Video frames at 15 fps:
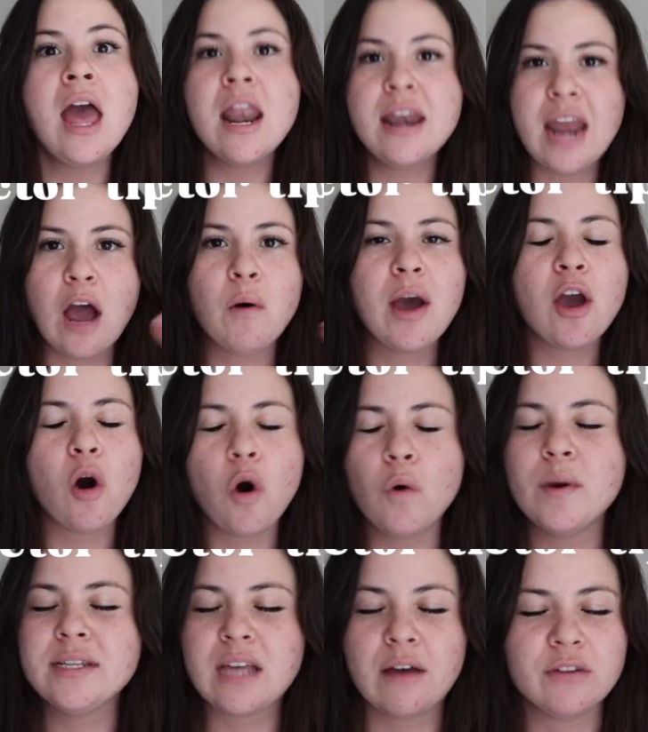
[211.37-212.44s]
now i
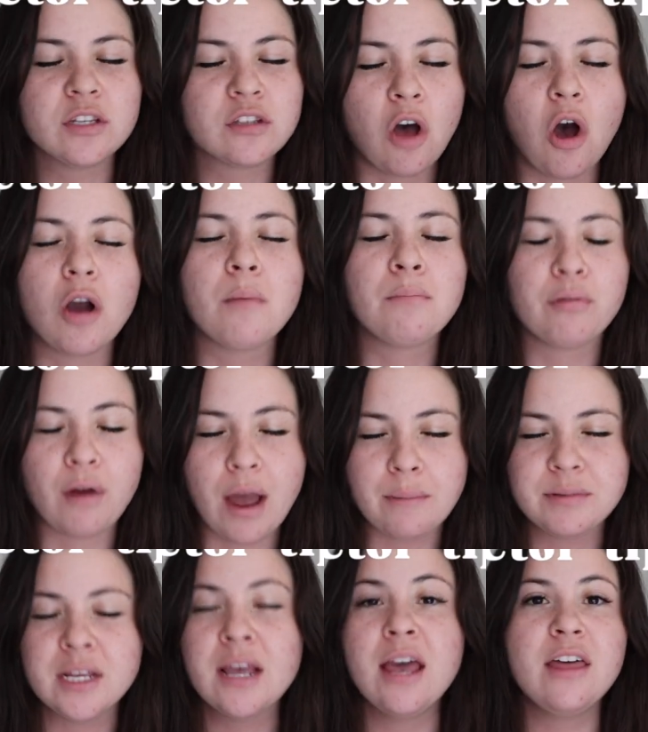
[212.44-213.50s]
always have a song
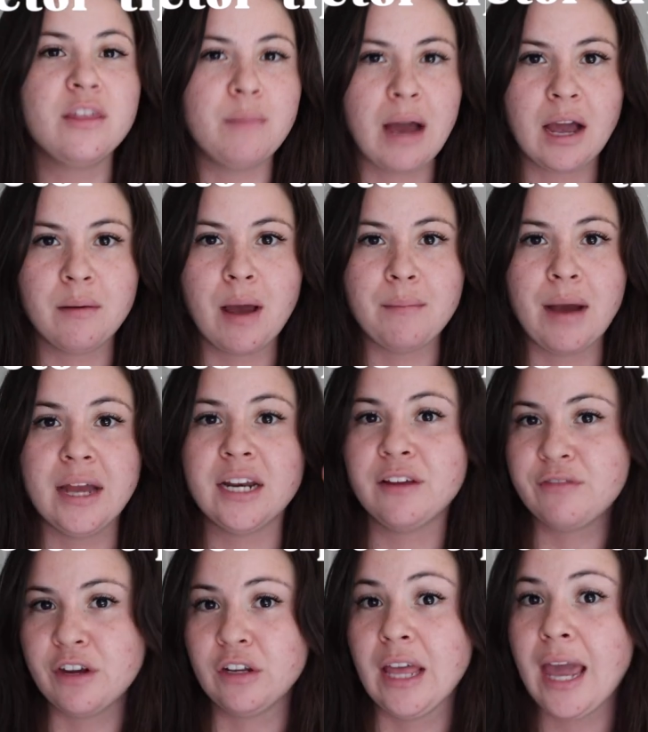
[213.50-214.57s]
prepped in the back of my mind if
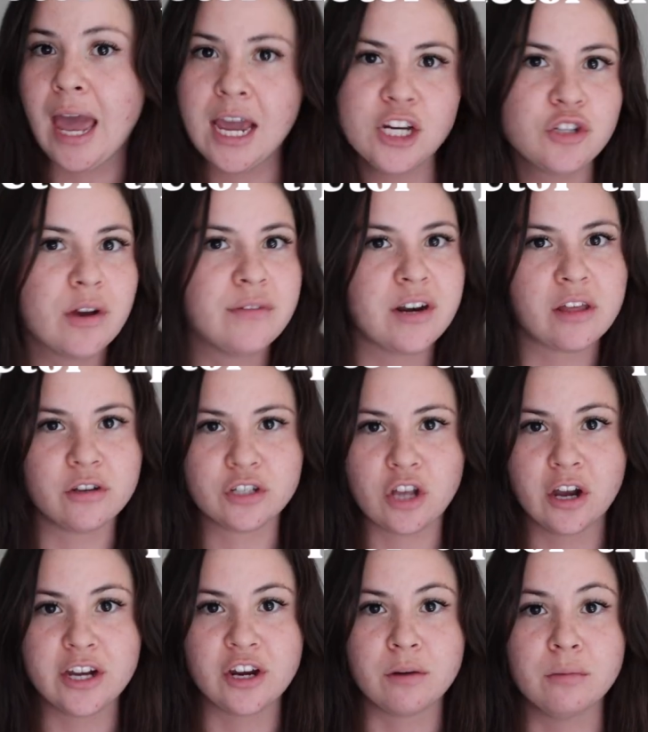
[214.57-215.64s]
they're like hey do you have another
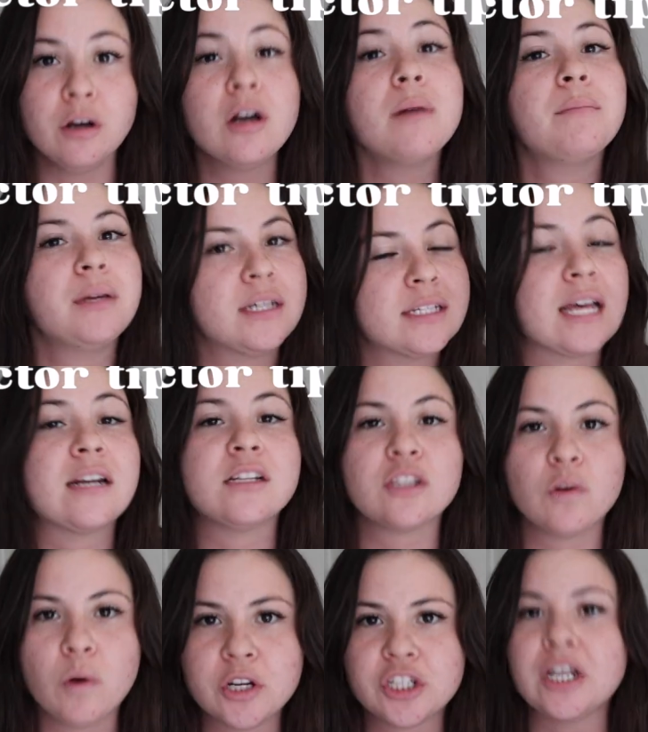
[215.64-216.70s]
song in your book because that is a
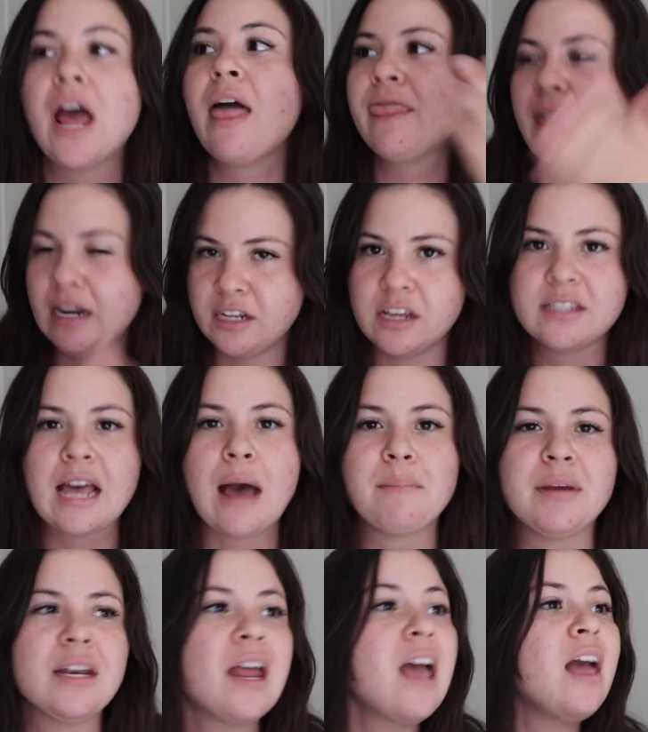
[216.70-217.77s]
question that does
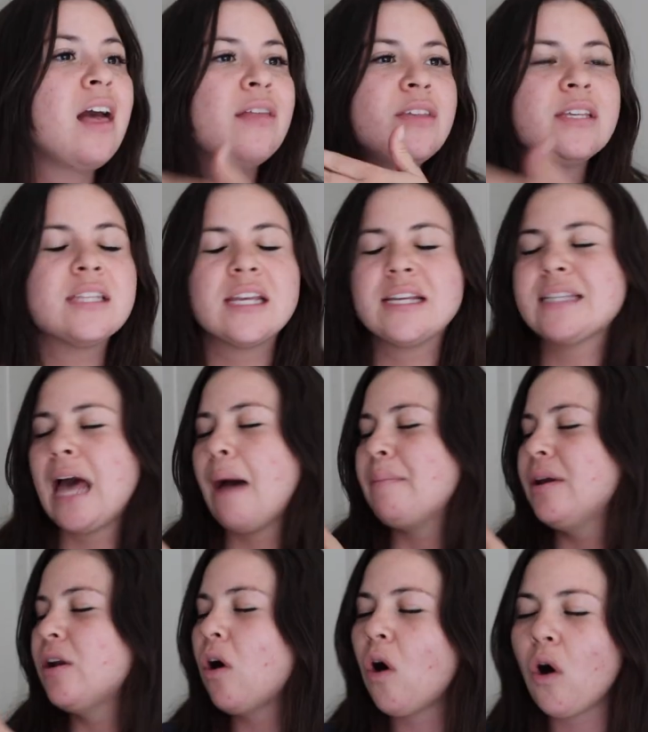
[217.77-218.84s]
happen these things
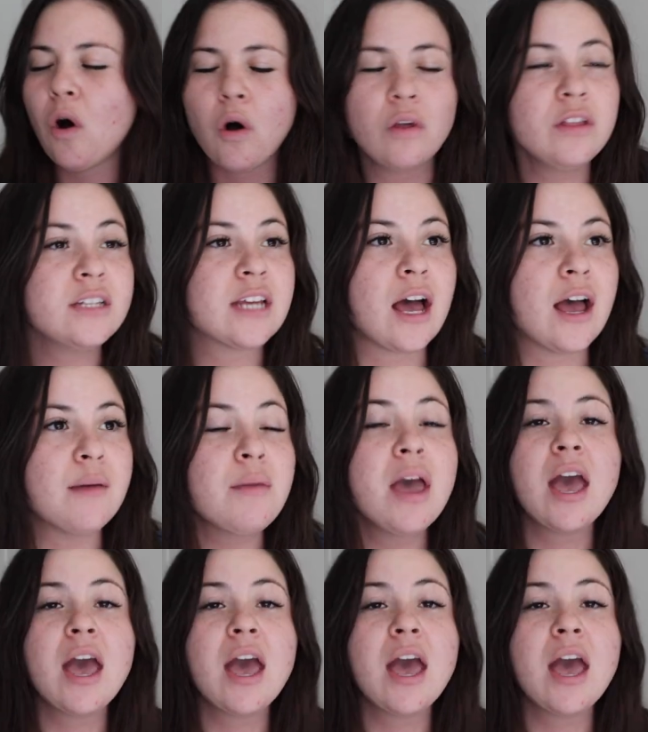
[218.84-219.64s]
happen all the time